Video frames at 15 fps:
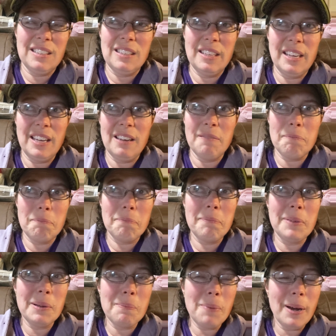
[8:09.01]
They
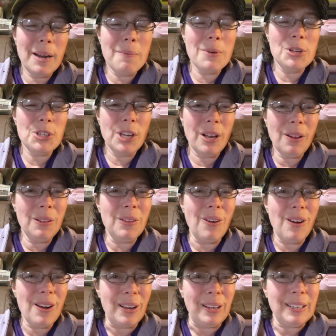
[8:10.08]
pretty much get
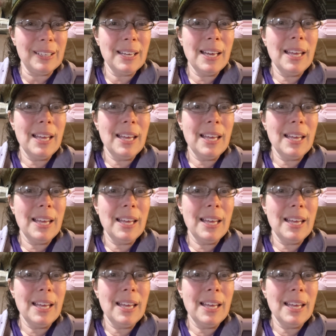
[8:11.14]
along.